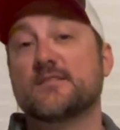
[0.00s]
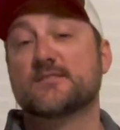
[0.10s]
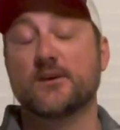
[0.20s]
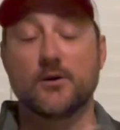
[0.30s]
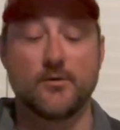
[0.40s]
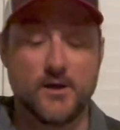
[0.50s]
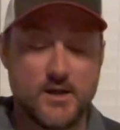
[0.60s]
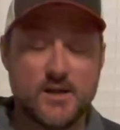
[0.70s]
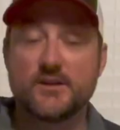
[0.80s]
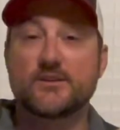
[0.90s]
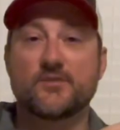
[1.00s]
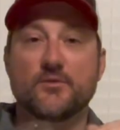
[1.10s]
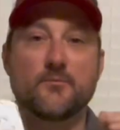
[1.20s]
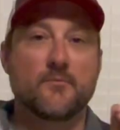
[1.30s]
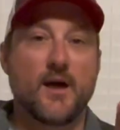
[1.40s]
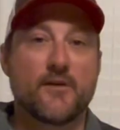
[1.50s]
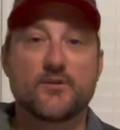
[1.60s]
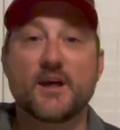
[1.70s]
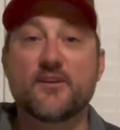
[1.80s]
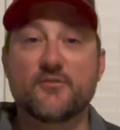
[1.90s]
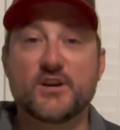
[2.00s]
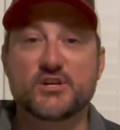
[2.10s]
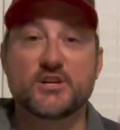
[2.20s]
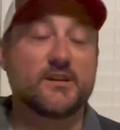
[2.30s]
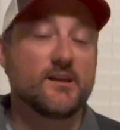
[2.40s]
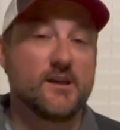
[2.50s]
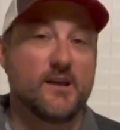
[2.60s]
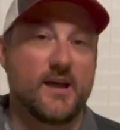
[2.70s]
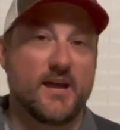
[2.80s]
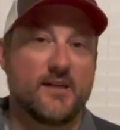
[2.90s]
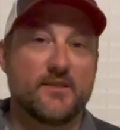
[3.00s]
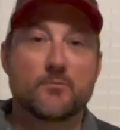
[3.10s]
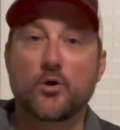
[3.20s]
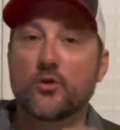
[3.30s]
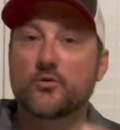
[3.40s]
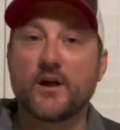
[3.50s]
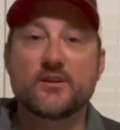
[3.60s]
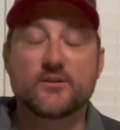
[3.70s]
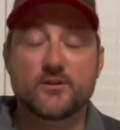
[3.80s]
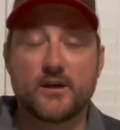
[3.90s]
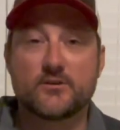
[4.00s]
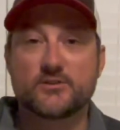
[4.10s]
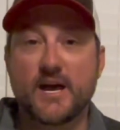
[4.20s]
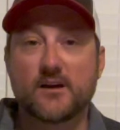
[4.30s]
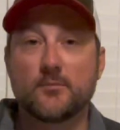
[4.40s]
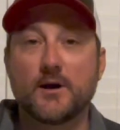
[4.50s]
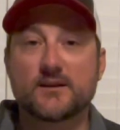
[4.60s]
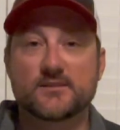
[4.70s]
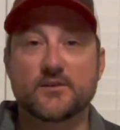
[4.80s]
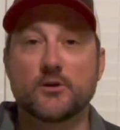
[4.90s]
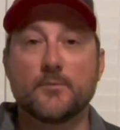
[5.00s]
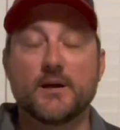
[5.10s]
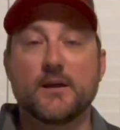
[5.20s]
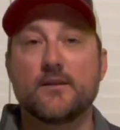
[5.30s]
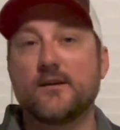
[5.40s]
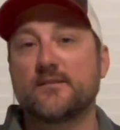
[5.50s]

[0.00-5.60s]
So just from everyday fishing and them rolling around in your tackle box a little bit,